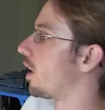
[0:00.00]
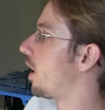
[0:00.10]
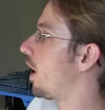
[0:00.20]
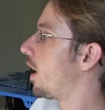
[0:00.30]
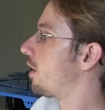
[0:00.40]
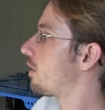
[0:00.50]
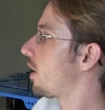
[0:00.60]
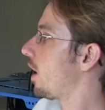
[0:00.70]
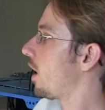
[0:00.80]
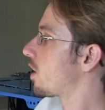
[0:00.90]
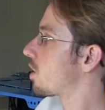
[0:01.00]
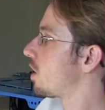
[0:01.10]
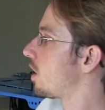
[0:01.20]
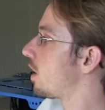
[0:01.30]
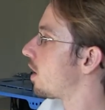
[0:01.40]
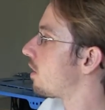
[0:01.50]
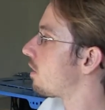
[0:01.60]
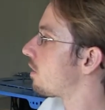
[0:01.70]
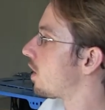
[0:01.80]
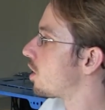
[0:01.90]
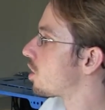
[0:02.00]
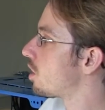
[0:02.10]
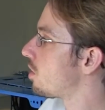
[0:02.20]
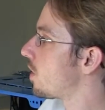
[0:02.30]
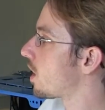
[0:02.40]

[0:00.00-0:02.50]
And actually they should